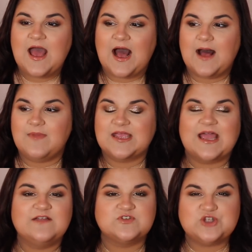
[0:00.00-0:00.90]
um, and
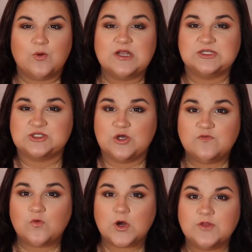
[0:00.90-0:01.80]
kind kind of so on and so
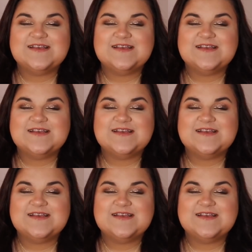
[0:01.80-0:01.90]
forth.